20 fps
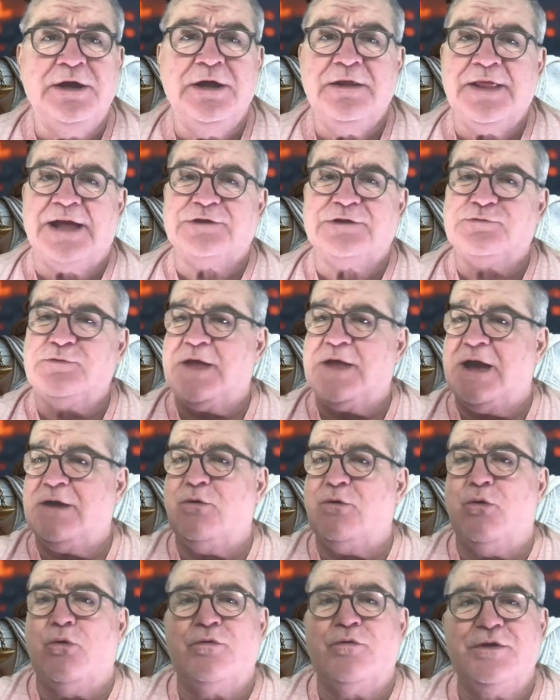That's without
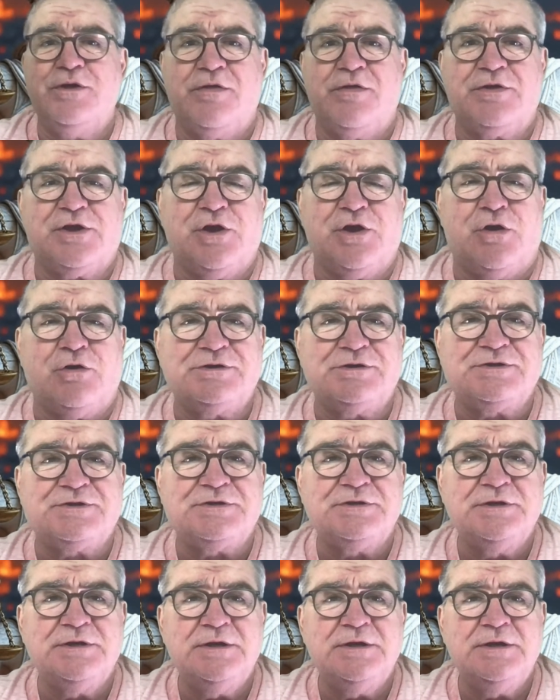all the other costs.
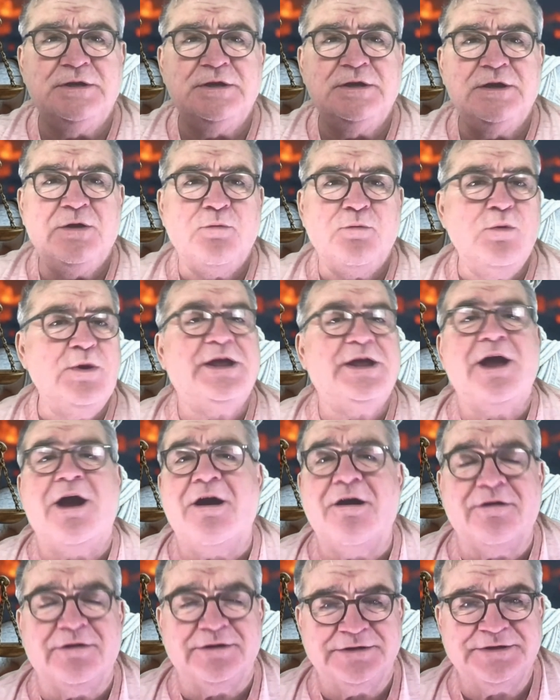We
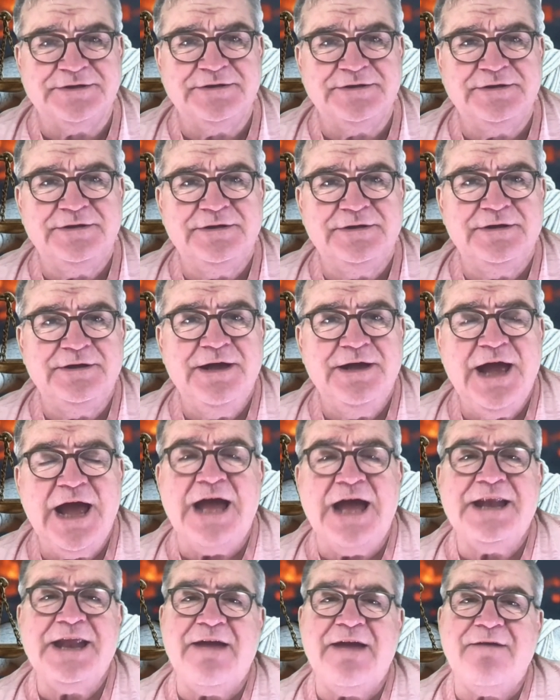can't.
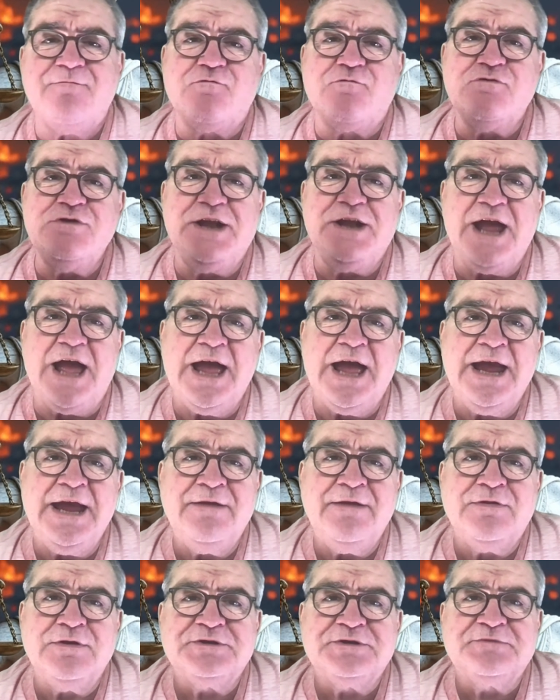And every
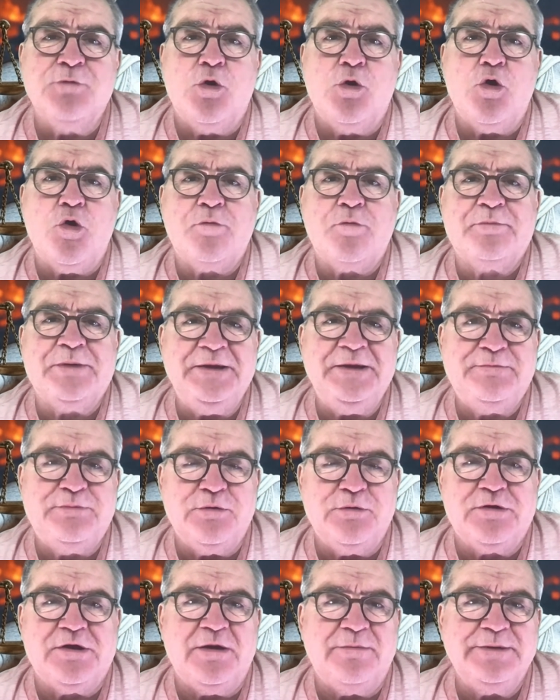day there's more
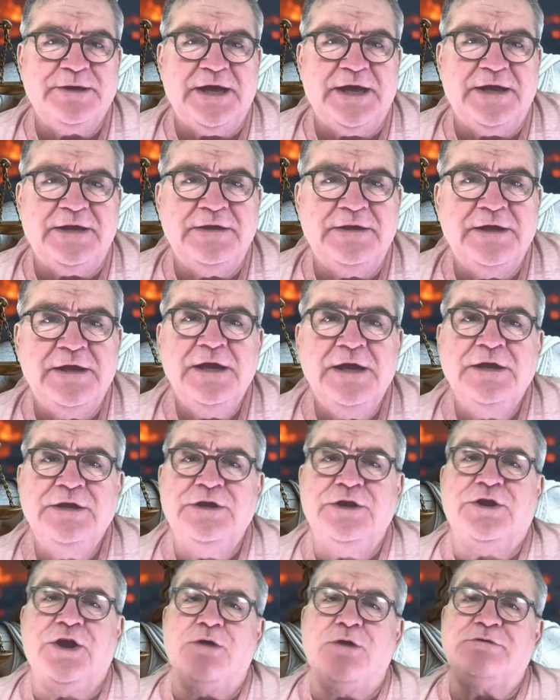people coming in.
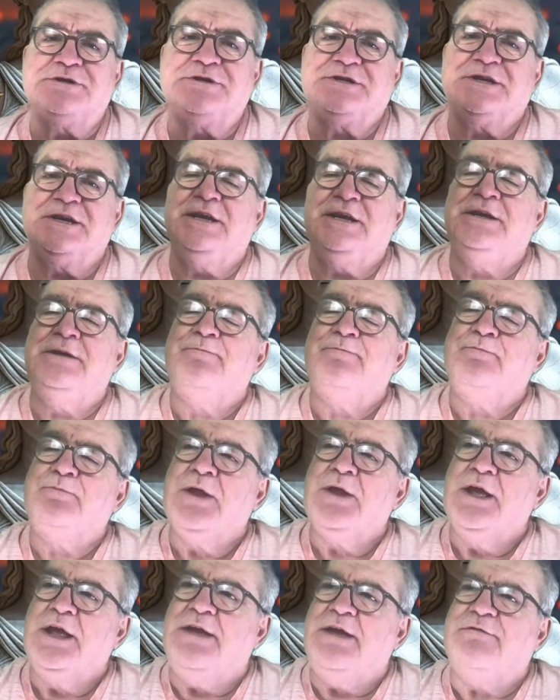You don't see,
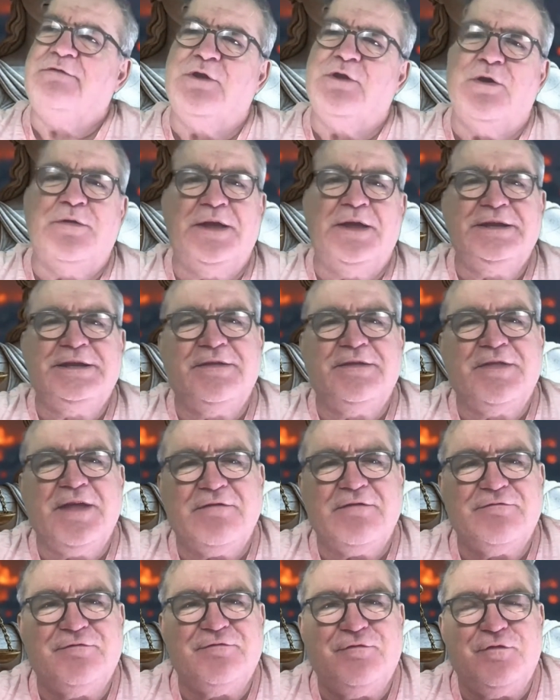even though they did
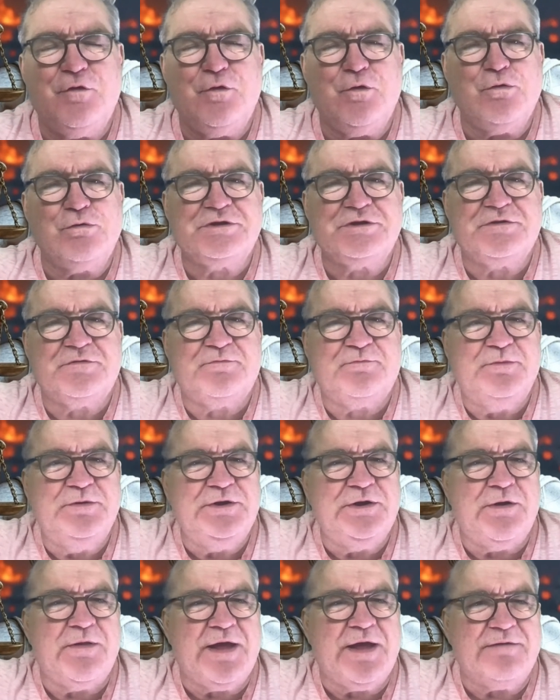that forced,
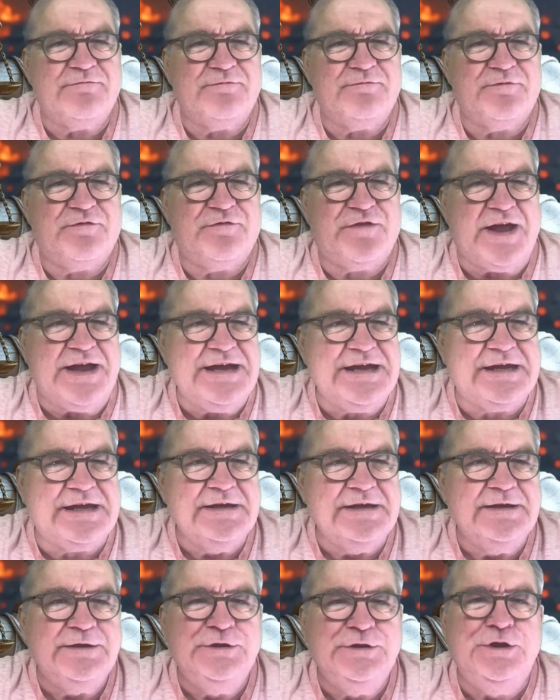that fake
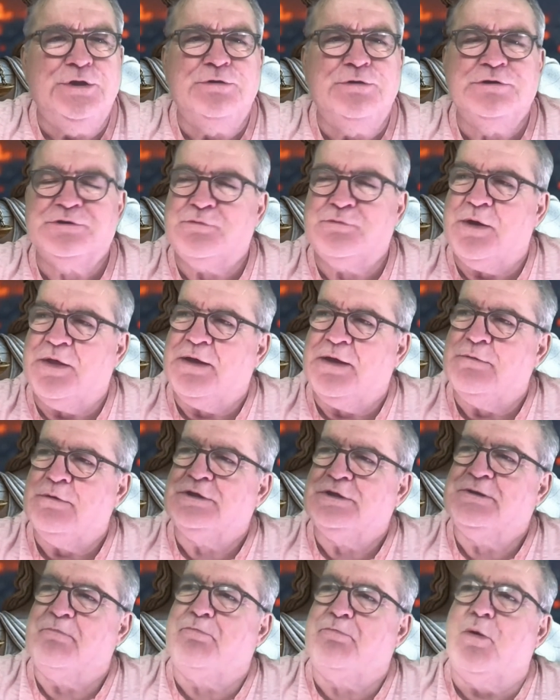news where they were
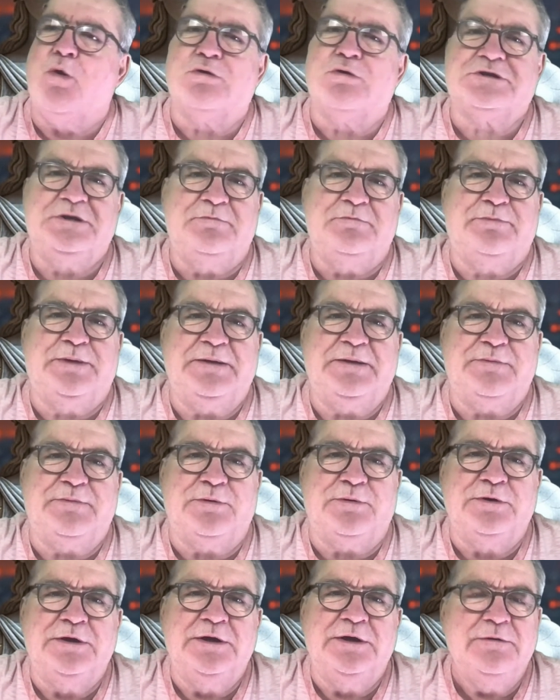deporting
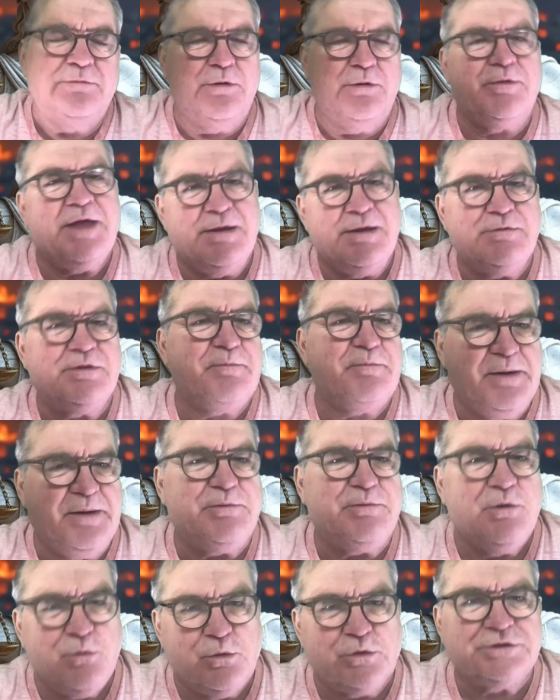people. Well, they were the
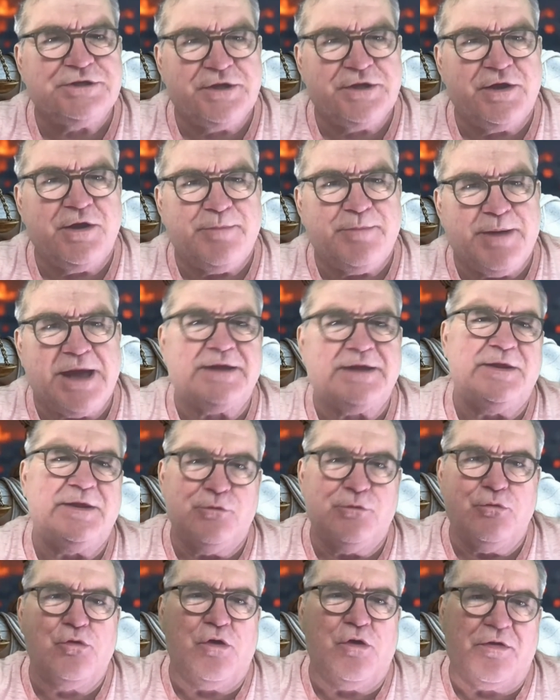people who wanted to go back and they'd
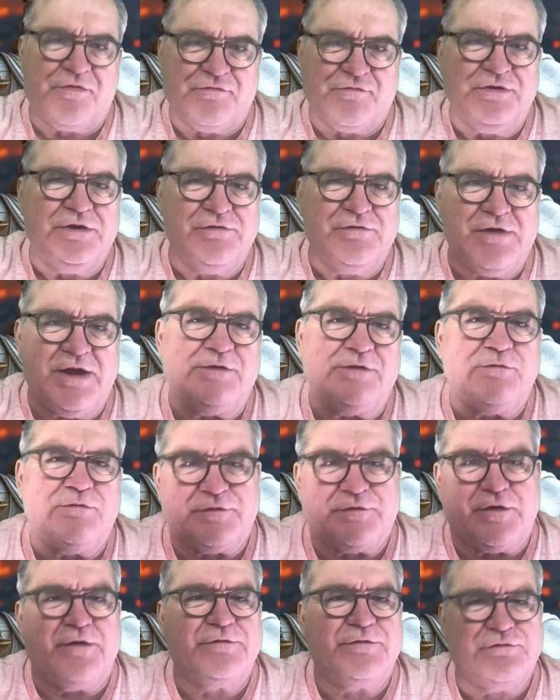all got $3 grand or
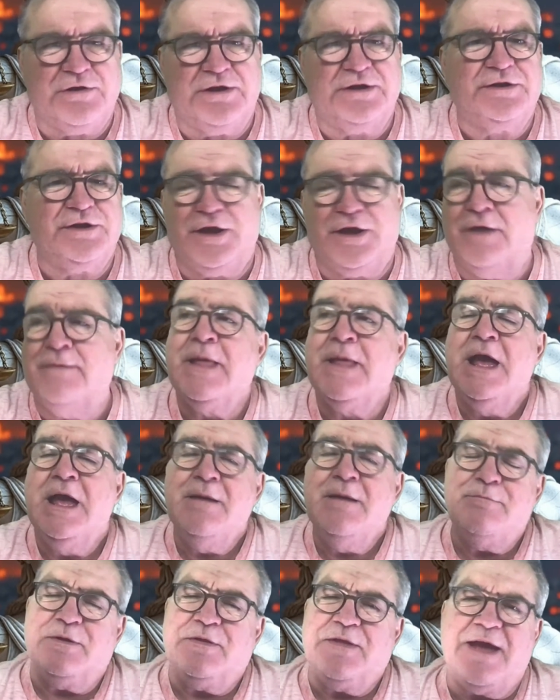$5 grand to go.
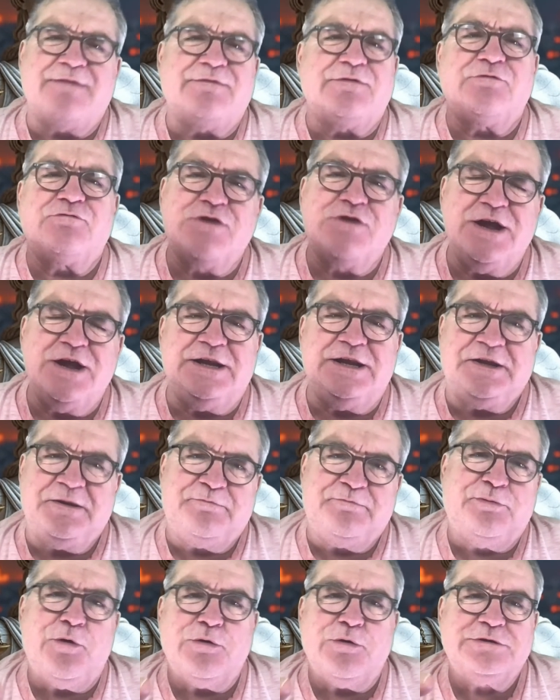But they haven't really
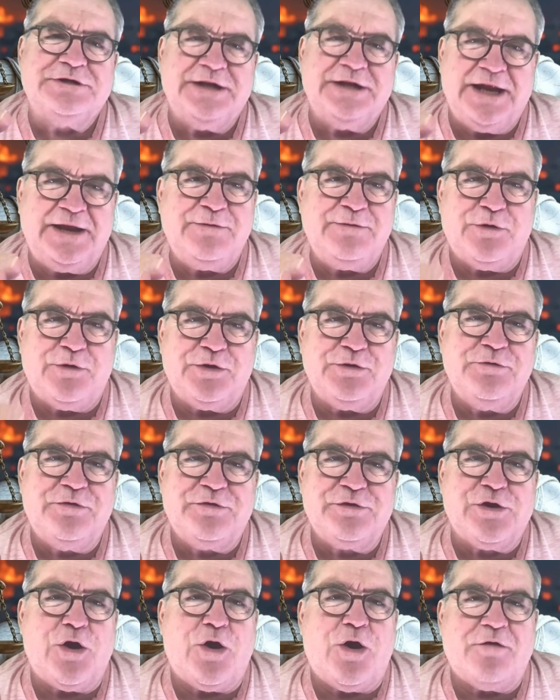deported anyone who
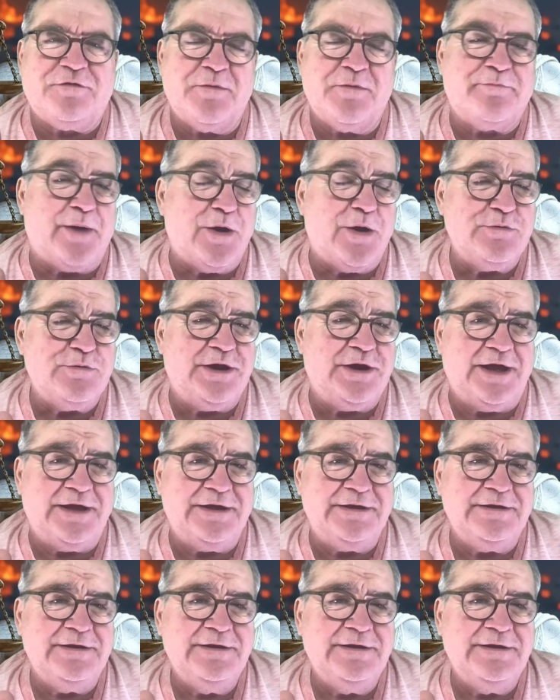got off a boat yet.